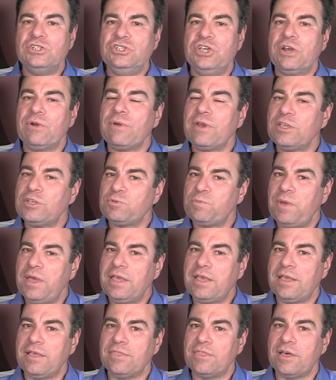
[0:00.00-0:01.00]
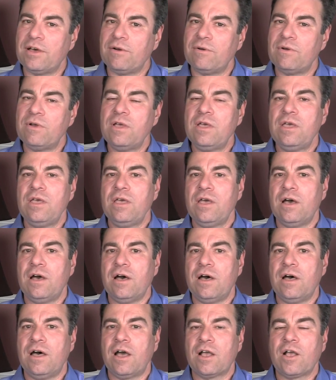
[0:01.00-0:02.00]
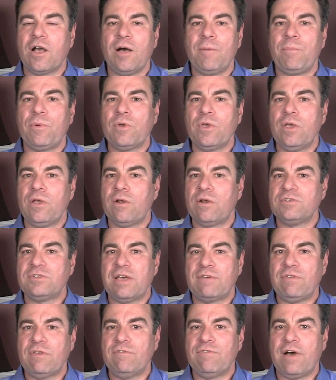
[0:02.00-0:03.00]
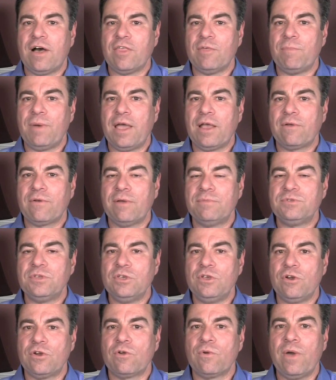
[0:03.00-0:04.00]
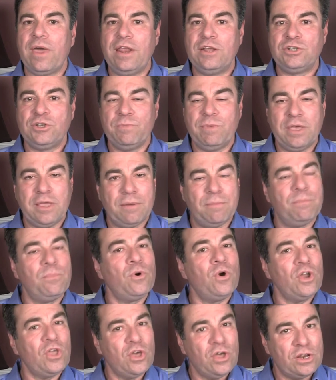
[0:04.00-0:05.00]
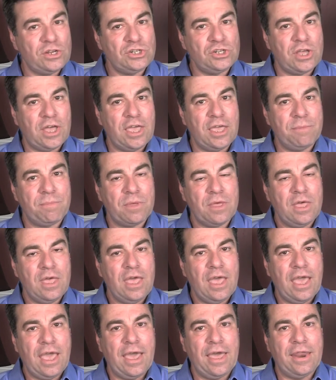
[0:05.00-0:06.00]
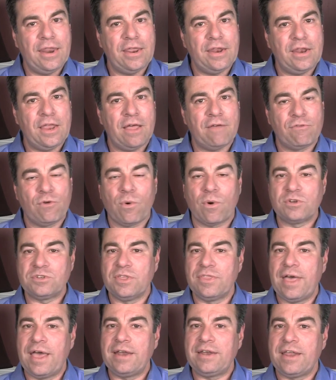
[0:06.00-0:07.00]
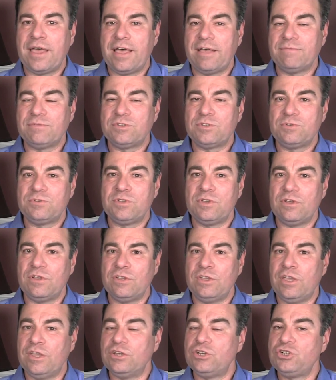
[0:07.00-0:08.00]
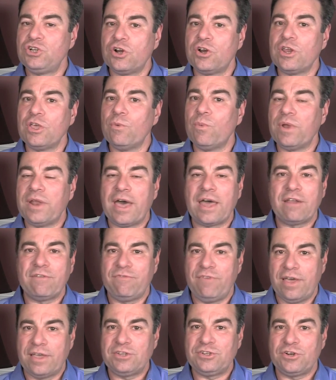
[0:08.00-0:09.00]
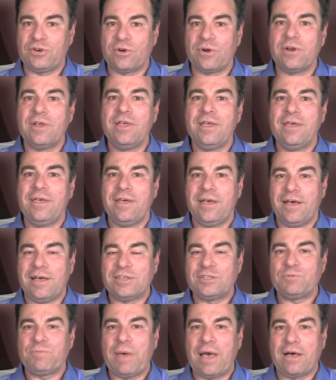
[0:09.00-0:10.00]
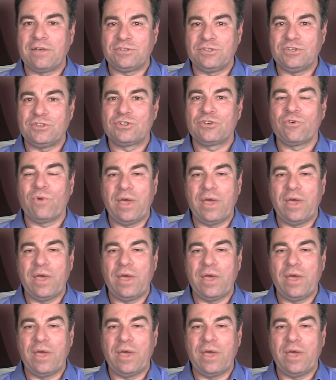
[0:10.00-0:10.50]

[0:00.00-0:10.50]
Generally speaking, though, uh, a couple years after you file the bankruptcy, your credit should be in pretty good shape. And it, of course, at that time, it surely would not affect your uh, spouse's